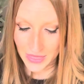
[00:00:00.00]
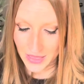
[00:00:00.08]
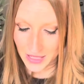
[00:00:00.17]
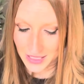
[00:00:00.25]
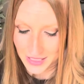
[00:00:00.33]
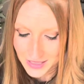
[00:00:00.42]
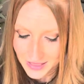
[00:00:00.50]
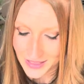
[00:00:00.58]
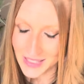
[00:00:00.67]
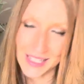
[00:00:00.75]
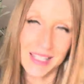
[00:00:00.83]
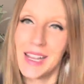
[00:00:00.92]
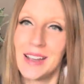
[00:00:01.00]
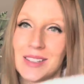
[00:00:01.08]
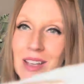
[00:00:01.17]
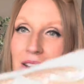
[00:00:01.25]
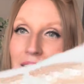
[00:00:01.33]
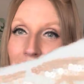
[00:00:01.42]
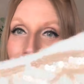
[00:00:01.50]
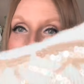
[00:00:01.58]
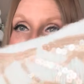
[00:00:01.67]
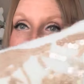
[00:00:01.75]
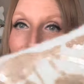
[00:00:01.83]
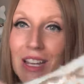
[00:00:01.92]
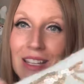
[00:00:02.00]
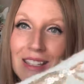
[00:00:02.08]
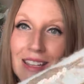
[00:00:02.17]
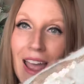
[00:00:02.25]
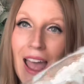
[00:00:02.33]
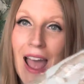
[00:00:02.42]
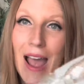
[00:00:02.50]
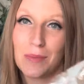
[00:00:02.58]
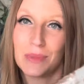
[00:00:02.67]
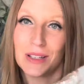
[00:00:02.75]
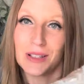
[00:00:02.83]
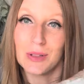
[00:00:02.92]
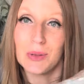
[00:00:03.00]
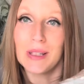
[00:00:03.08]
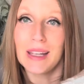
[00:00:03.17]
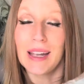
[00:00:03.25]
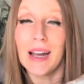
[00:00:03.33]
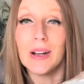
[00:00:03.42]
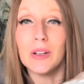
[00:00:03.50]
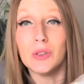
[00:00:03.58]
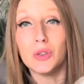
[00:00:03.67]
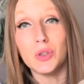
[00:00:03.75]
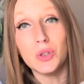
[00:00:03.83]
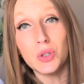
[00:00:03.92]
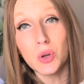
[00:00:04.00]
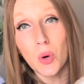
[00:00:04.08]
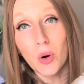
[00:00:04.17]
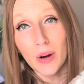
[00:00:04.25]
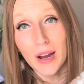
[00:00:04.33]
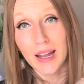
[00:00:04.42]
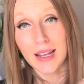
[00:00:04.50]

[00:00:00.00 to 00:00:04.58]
the details on here. I just absolutely adore it.